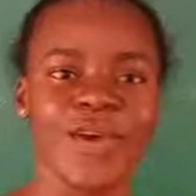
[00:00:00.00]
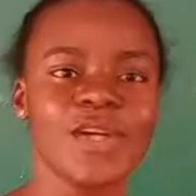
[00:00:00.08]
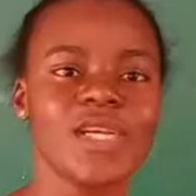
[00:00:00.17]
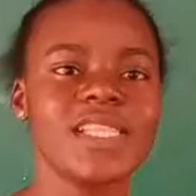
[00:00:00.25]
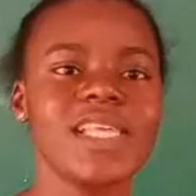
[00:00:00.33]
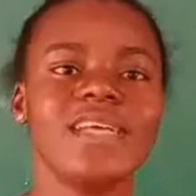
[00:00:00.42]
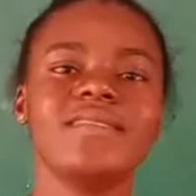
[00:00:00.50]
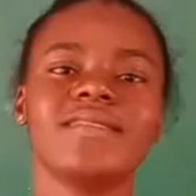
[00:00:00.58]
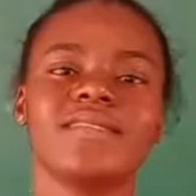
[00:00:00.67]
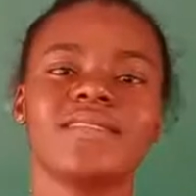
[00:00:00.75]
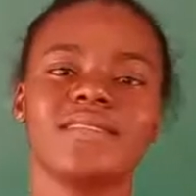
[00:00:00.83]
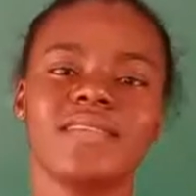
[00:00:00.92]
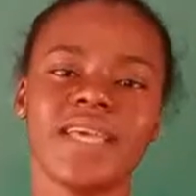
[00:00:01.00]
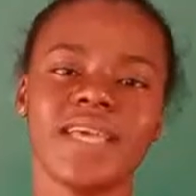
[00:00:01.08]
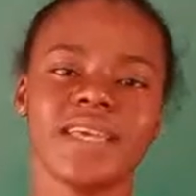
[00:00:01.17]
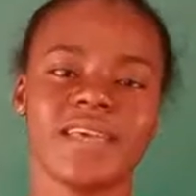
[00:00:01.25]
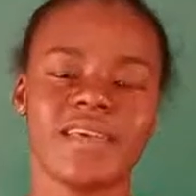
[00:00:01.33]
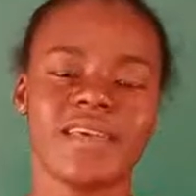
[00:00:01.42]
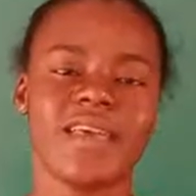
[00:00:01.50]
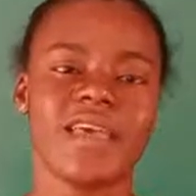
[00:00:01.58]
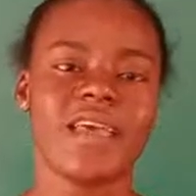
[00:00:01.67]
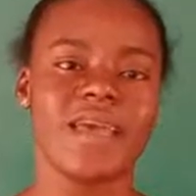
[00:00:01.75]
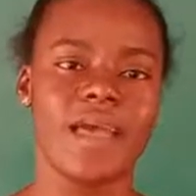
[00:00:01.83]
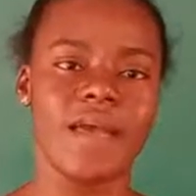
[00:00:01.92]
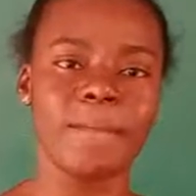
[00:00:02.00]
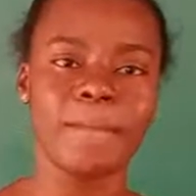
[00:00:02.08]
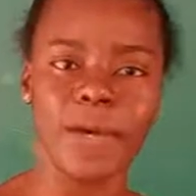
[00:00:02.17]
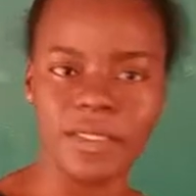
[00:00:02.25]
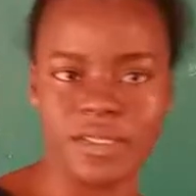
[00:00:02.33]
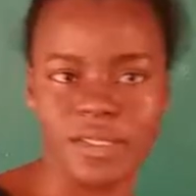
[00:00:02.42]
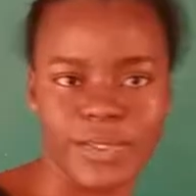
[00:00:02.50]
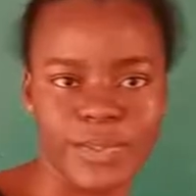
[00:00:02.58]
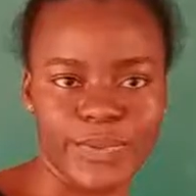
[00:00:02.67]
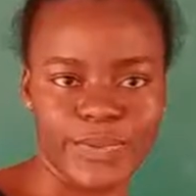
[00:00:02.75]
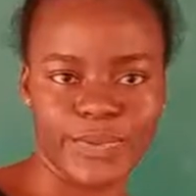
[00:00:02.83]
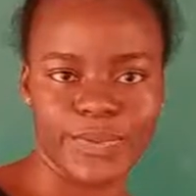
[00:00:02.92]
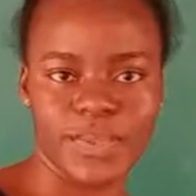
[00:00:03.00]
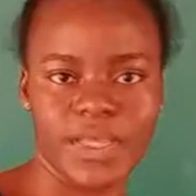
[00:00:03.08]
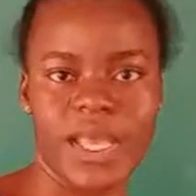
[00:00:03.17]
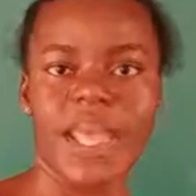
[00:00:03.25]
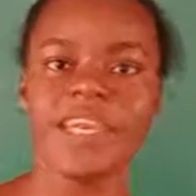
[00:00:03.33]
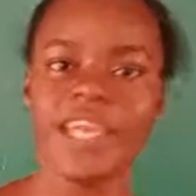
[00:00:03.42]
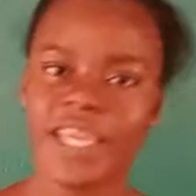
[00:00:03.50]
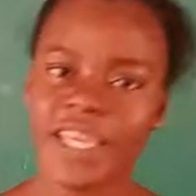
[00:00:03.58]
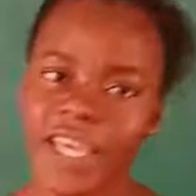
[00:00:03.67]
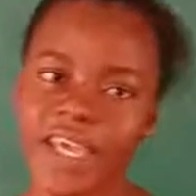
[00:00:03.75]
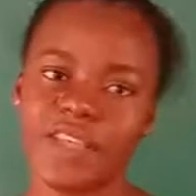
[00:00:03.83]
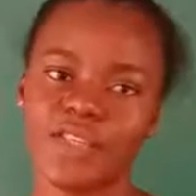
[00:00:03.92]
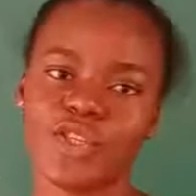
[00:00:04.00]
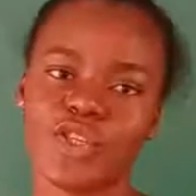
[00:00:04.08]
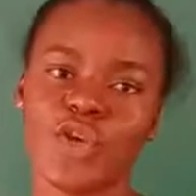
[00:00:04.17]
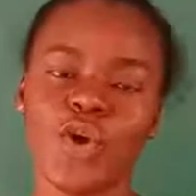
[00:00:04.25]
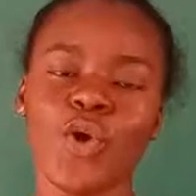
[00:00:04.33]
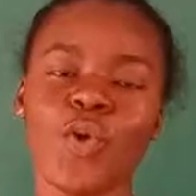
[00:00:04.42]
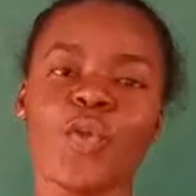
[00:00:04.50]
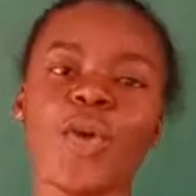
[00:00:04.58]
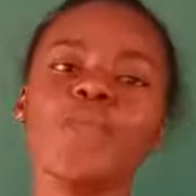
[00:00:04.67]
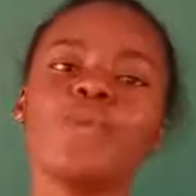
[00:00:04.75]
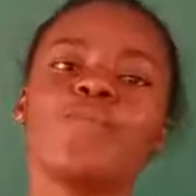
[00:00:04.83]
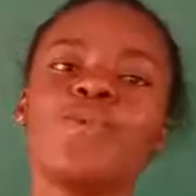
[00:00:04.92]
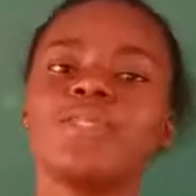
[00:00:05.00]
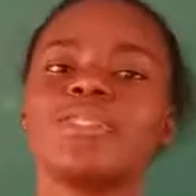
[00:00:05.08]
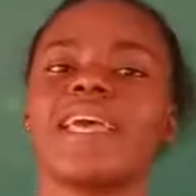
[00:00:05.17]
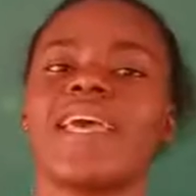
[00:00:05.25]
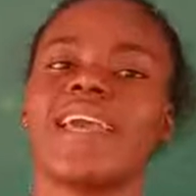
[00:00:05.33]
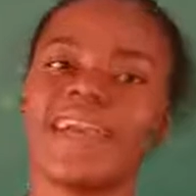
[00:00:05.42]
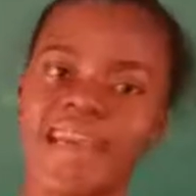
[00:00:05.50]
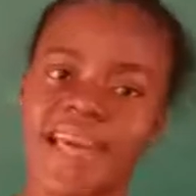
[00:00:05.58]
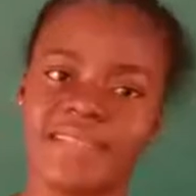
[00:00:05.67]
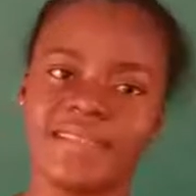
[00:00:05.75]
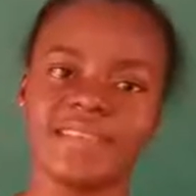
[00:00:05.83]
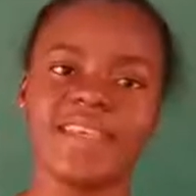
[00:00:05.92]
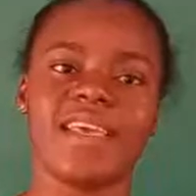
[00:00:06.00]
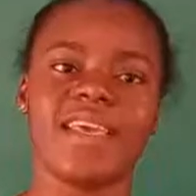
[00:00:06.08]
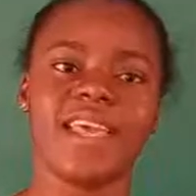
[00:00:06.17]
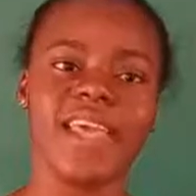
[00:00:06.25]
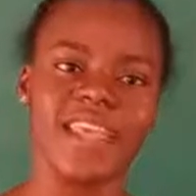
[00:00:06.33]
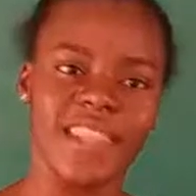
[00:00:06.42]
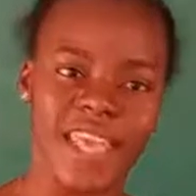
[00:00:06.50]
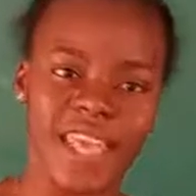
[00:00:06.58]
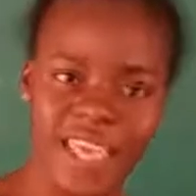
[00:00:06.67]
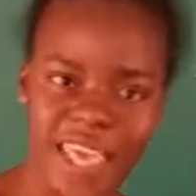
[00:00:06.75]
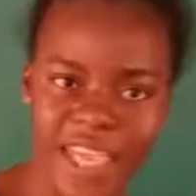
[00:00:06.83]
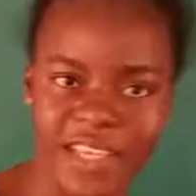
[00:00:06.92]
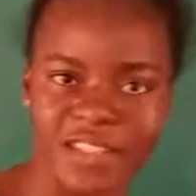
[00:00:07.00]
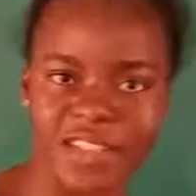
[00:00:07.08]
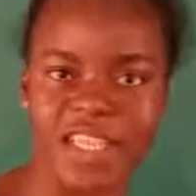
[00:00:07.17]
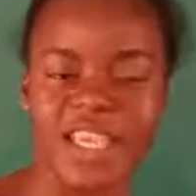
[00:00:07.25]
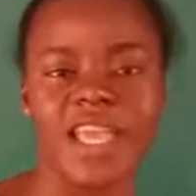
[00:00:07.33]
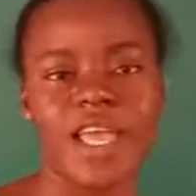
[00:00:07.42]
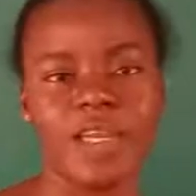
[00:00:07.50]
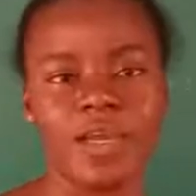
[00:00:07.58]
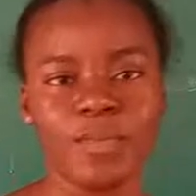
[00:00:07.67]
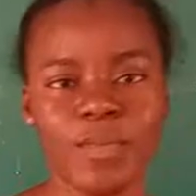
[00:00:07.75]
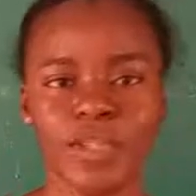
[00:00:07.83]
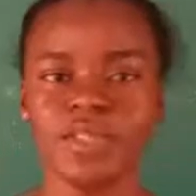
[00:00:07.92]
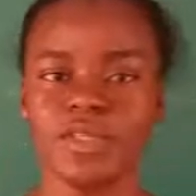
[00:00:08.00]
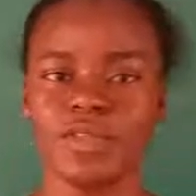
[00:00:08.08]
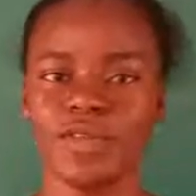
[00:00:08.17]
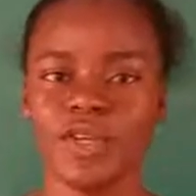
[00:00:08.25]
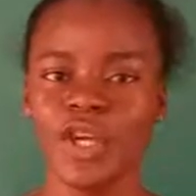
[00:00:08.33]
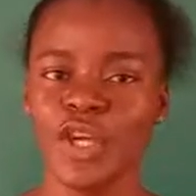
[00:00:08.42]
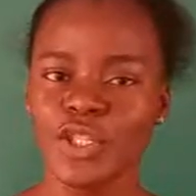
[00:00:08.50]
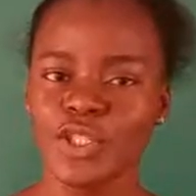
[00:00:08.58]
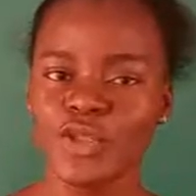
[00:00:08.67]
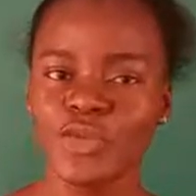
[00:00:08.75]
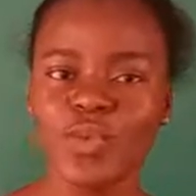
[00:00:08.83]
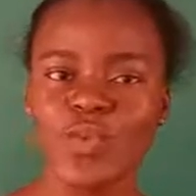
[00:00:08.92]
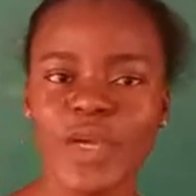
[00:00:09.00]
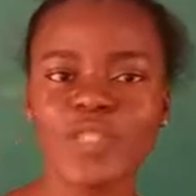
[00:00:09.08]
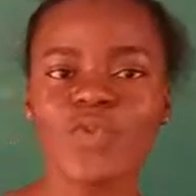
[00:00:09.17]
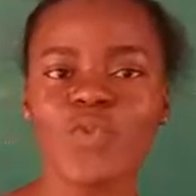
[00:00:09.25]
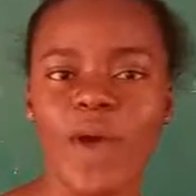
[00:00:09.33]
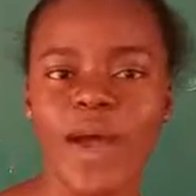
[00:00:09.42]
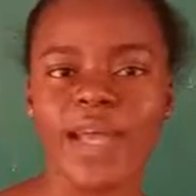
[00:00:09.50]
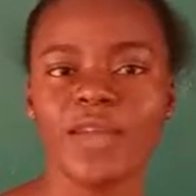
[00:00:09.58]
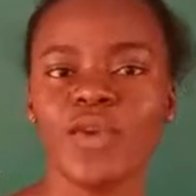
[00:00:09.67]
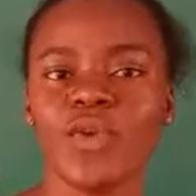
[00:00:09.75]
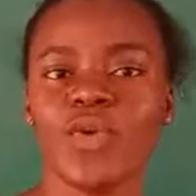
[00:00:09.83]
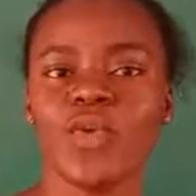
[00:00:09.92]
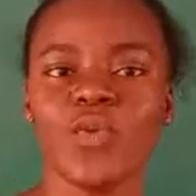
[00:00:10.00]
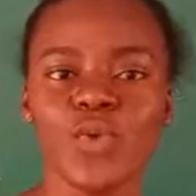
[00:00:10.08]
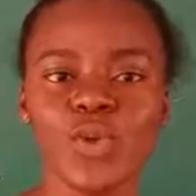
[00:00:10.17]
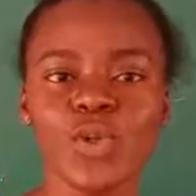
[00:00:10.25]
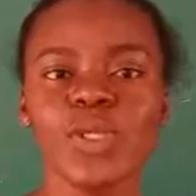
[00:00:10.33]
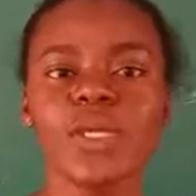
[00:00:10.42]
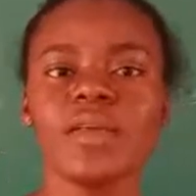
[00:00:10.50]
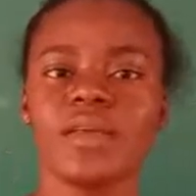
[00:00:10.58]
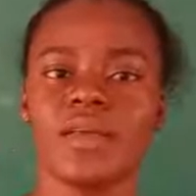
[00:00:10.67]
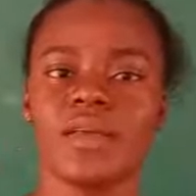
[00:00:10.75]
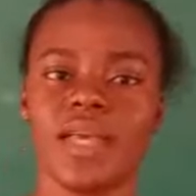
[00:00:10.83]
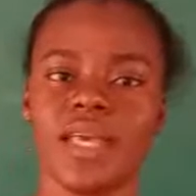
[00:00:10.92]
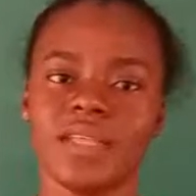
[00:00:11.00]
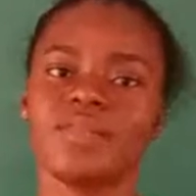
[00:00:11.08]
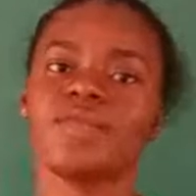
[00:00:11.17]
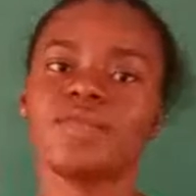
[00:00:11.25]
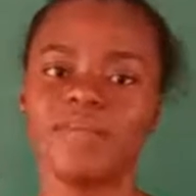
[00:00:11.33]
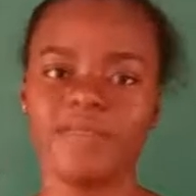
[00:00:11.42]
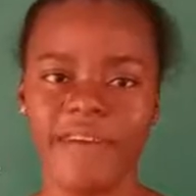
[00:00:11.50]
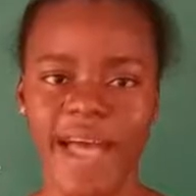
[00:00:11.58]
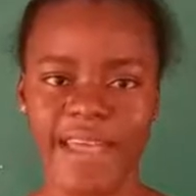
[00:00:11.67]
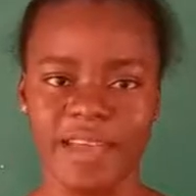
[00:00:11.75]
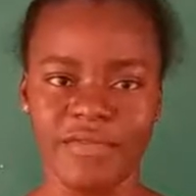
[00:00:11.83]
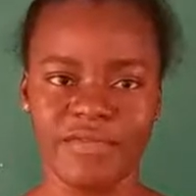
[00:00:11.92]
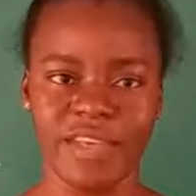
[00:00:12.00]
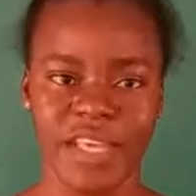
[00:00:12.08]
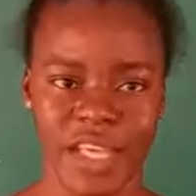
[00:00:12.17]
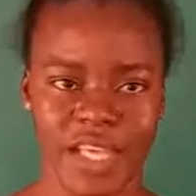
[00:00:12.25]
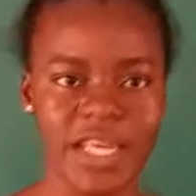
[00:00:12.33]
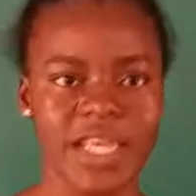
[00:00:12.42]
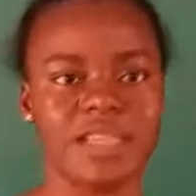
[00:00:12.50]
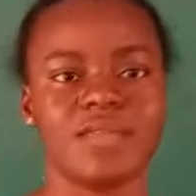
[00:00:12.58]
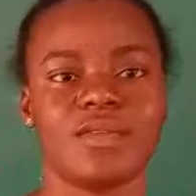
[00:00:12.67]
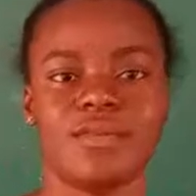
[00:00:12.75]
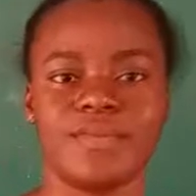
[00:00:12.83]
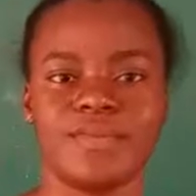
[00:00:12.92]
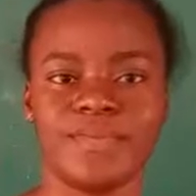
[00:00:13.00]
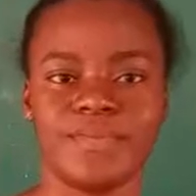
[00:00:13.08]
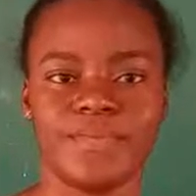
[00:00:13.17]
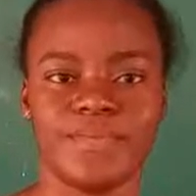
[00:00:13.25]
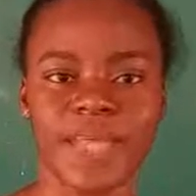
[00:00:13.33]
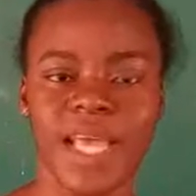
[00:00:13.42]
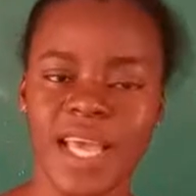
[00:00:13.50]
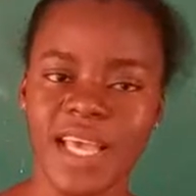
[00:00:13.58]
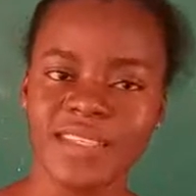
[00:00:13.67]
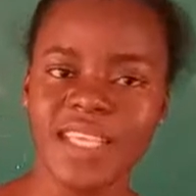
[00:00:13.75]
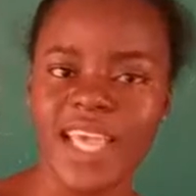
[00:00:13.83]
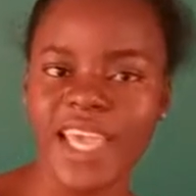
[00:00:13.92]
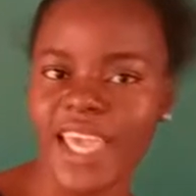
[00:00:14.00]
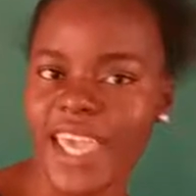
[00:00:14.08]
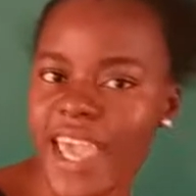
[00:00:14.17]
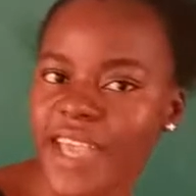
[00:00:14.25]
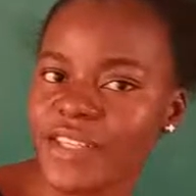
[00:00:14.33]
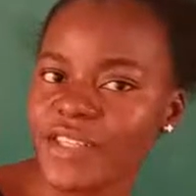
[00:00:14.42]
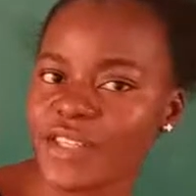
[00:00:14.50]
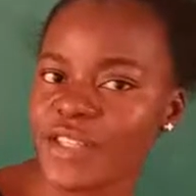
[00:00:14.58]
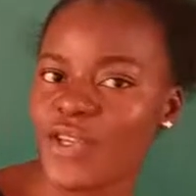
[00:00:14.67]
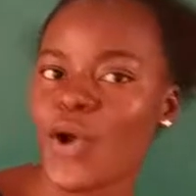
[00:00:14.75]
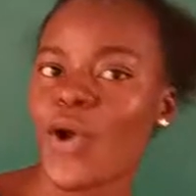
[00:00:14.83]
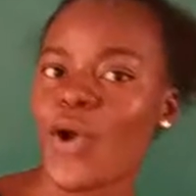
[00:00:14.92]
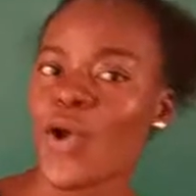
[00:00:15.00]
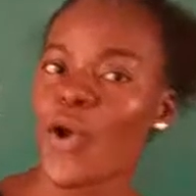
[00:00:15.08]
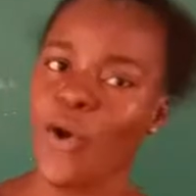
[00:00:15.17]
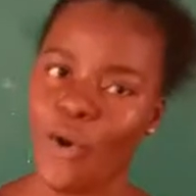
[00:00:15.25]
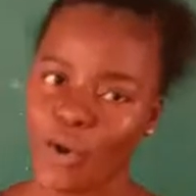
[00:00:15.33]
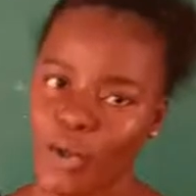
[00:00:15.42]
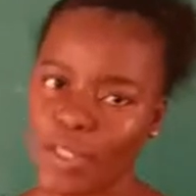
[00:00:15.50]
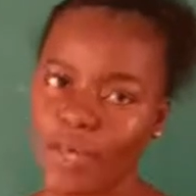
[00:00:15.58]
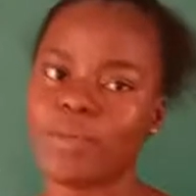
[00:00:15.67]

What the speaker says: Okay, let's take a bottle and a cage. When you put a cat in the cage and a bottle, which one will it survive in it? Is it the cage or the